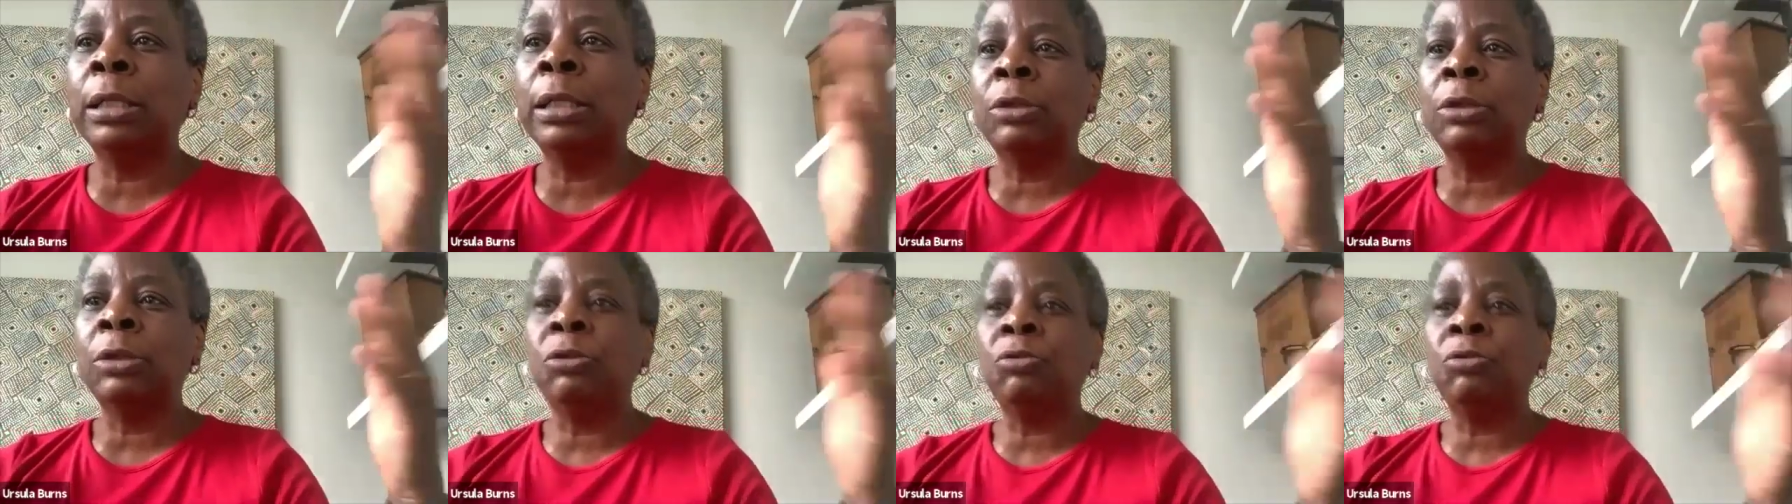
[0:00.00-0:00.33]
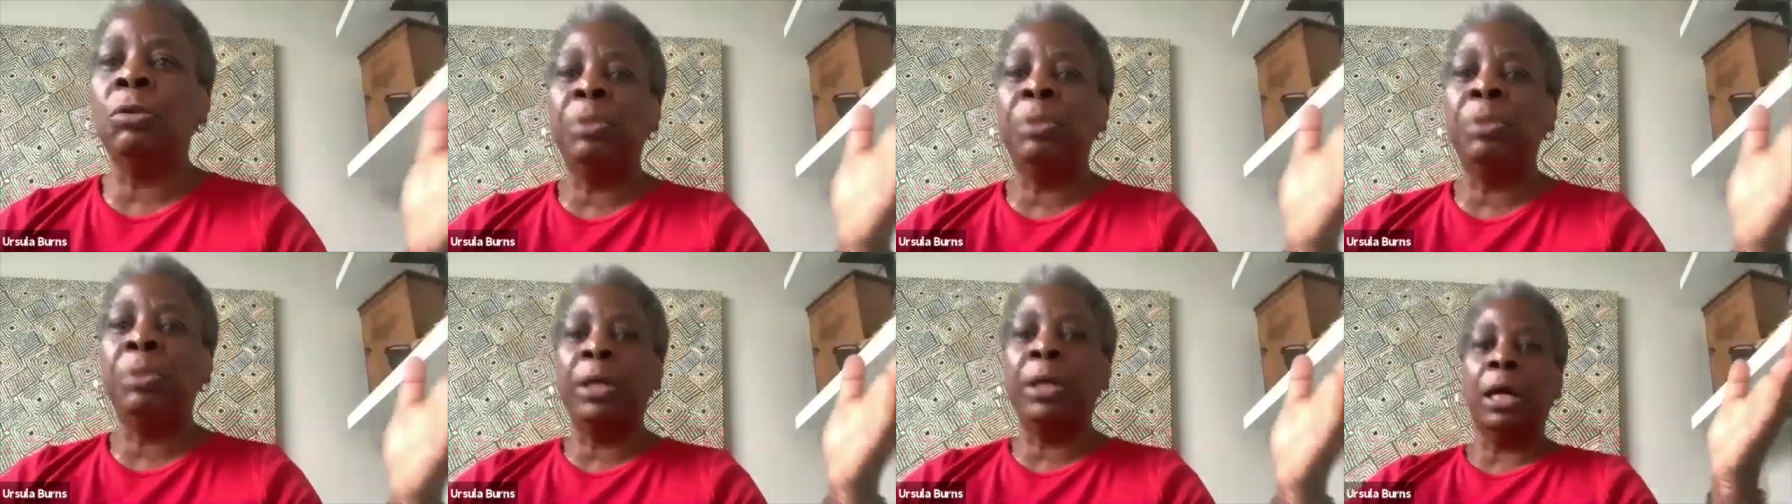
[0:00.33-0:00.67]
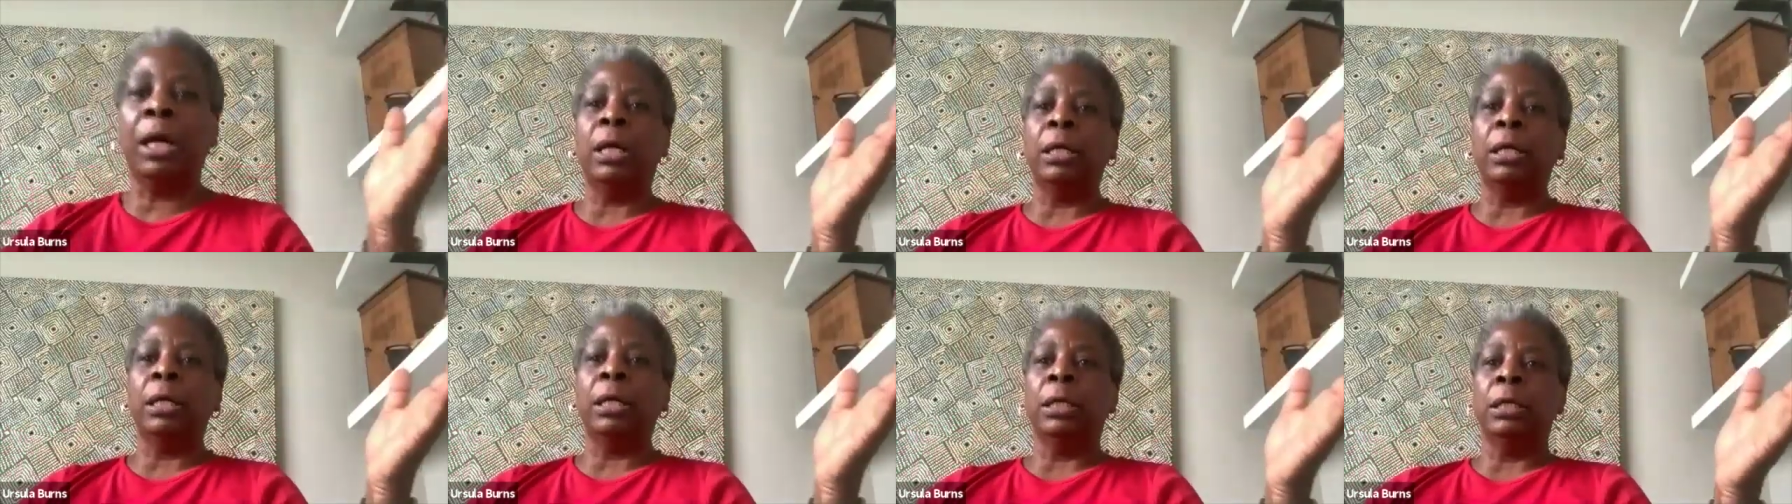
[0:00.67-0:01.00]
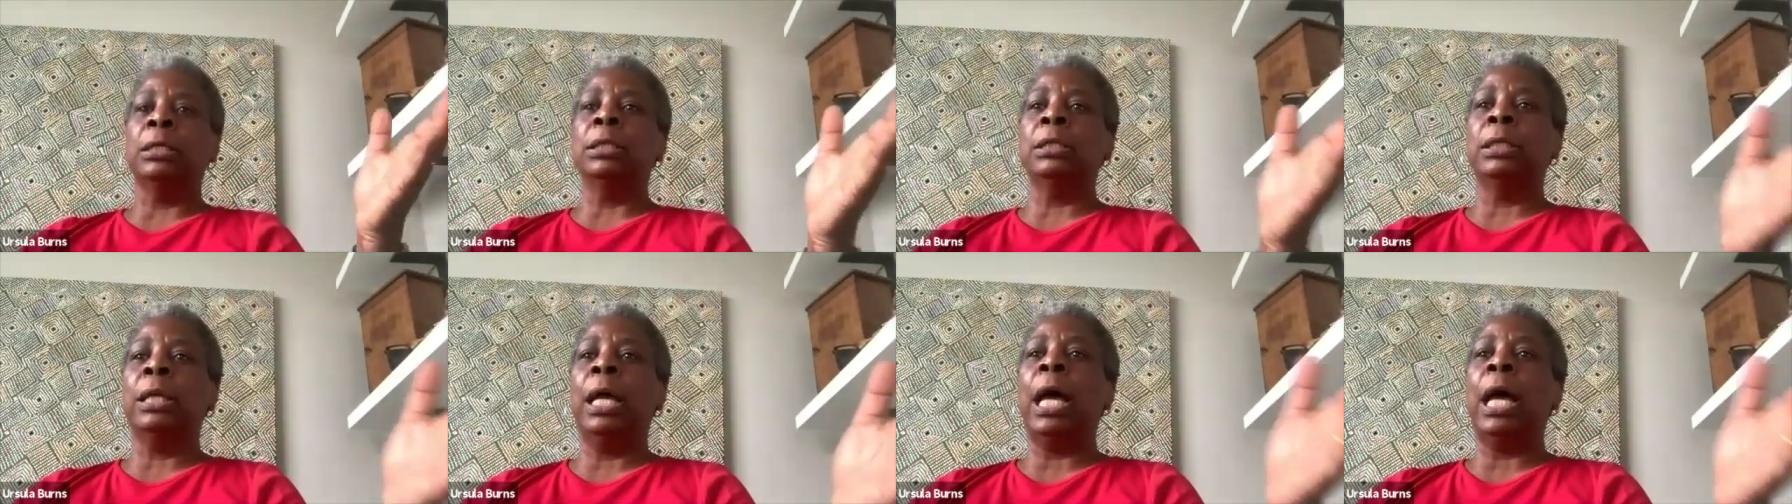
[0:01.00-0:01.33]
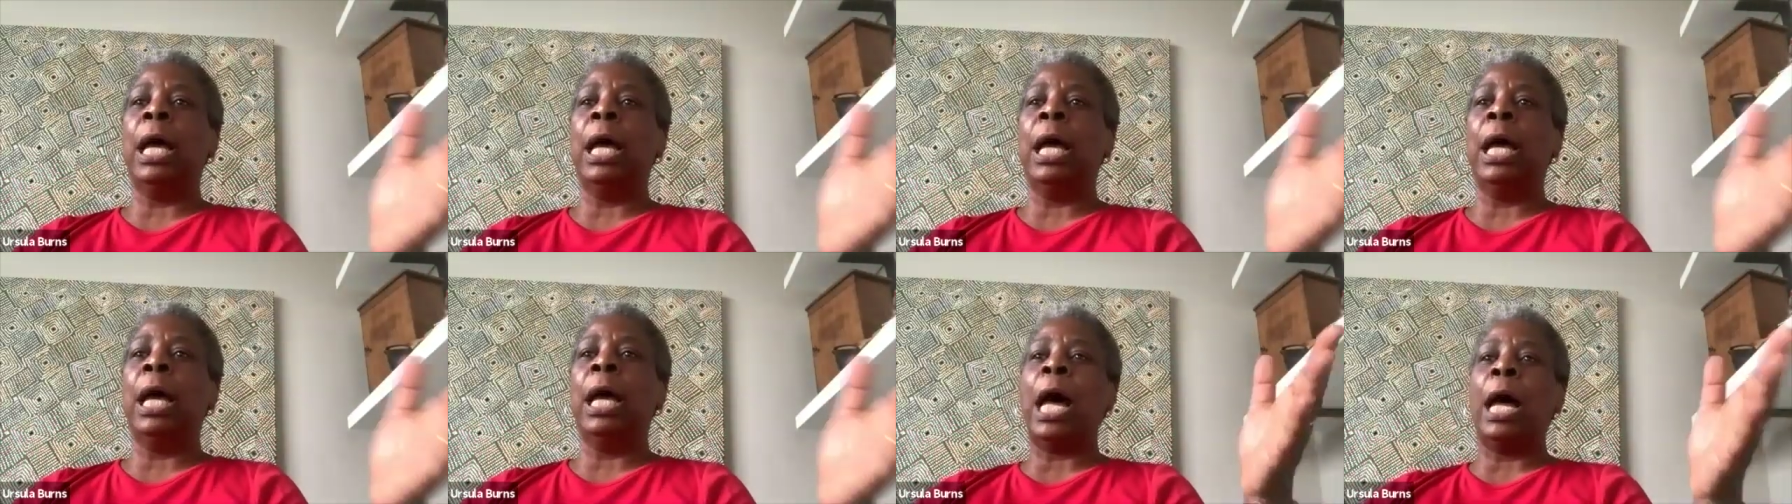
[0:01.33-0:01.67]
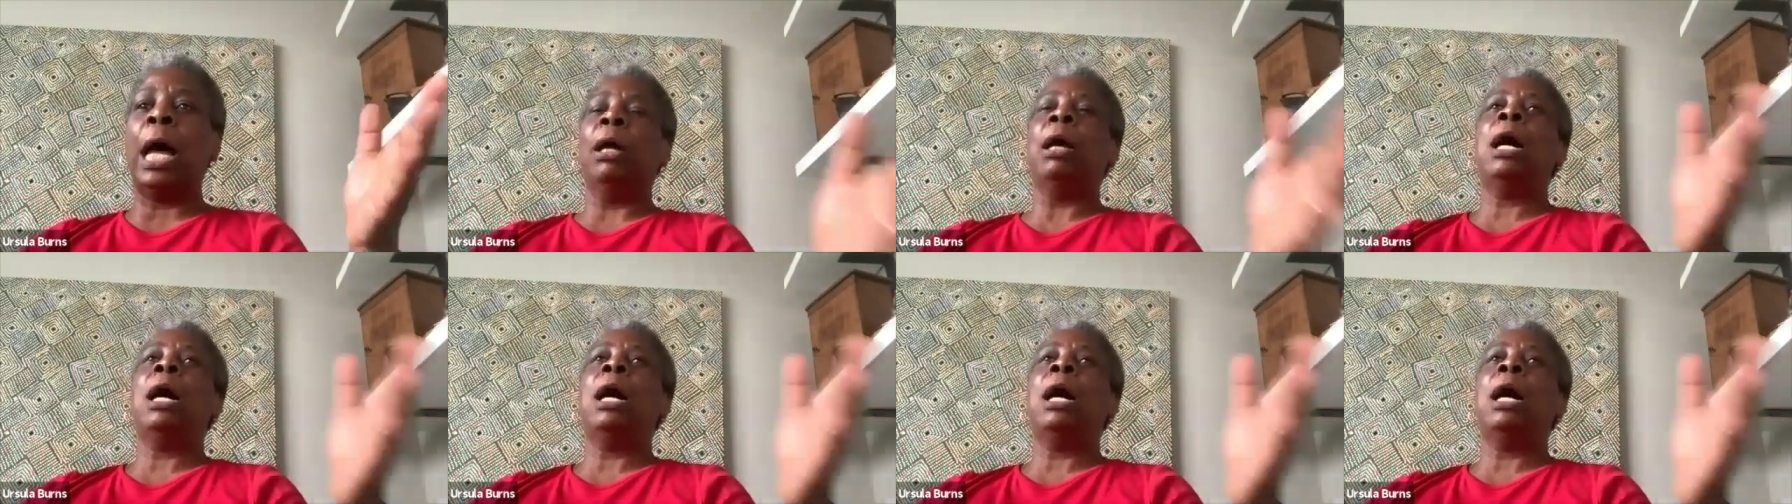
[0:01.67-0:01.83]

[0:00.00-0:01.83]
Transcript: This would be an